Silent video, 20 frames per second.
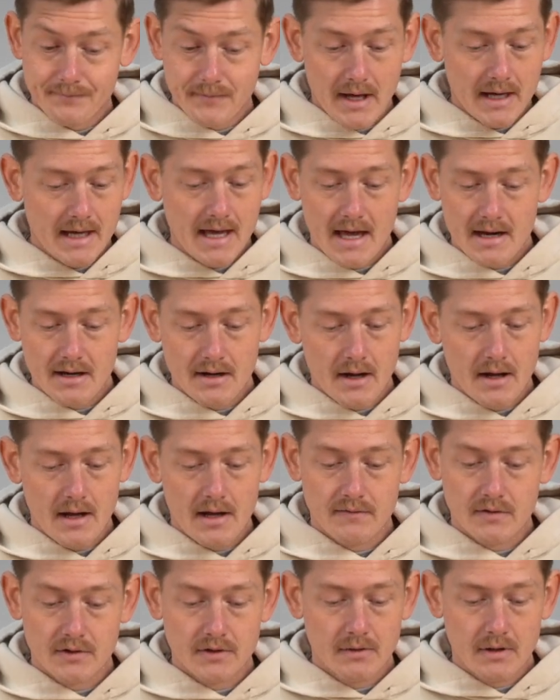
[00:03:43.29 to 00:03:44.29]
Again,
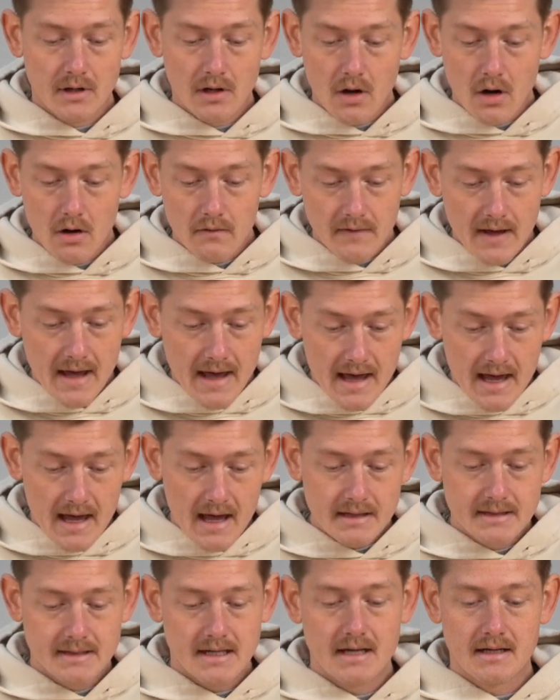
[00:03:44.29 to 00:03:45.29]
if you're doing a lot of
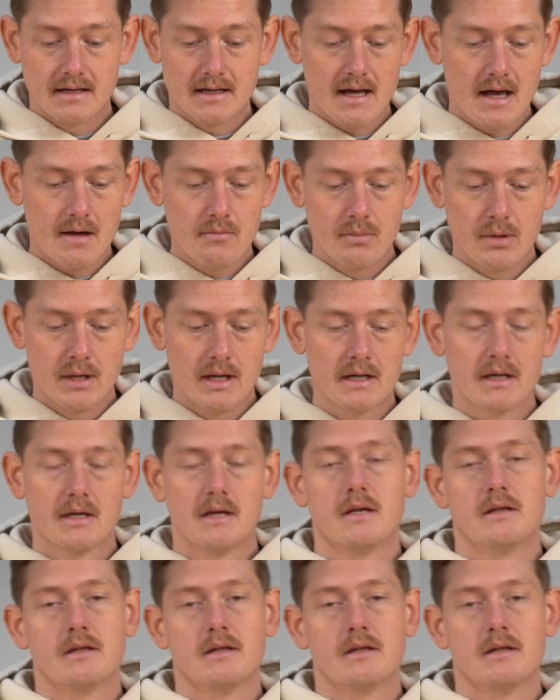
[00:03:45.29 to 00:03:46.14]
air tent camping,